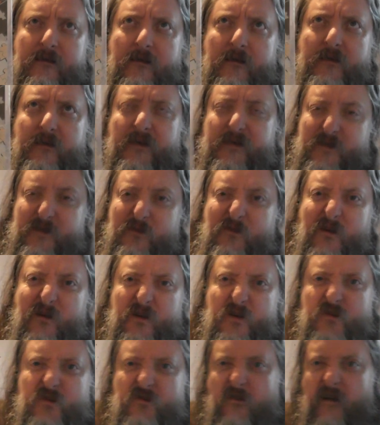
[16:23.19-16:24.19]
I think I still
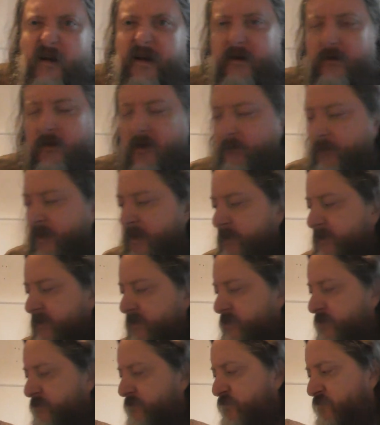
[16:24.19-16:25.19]
got a trade, like maybe
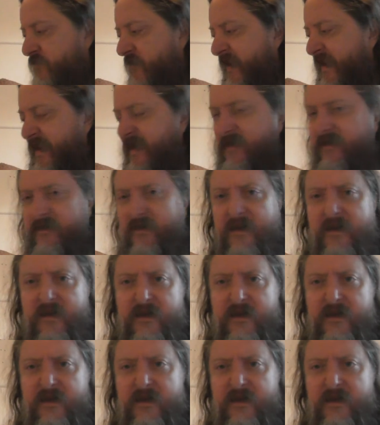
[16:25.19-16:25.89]
two trades,